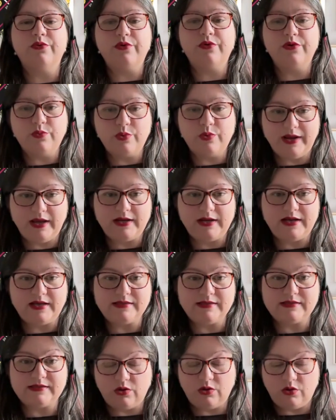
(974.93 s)

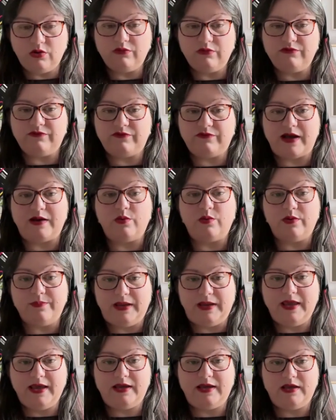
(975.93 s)
awareness of our
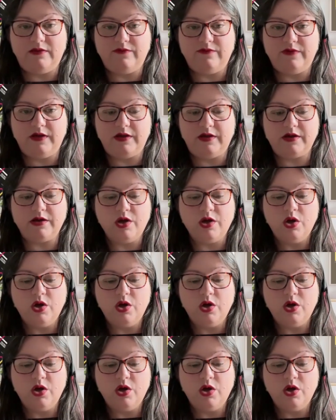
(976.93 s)
behavior,